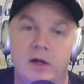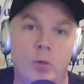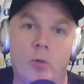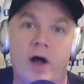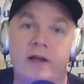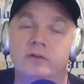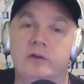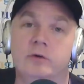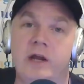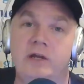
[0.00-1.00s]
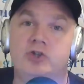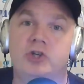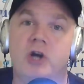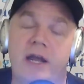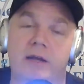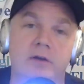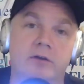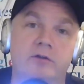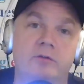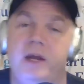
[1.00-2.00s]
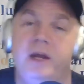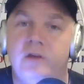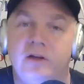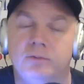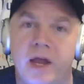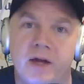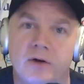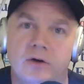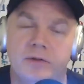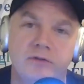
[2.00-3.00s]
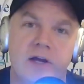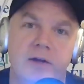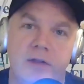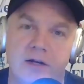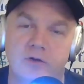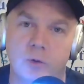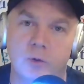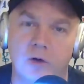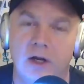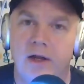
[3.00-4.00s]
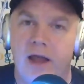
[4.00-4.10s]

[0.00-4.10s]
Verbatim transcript: Why isn't there a giant SpaceX banner on the side of that door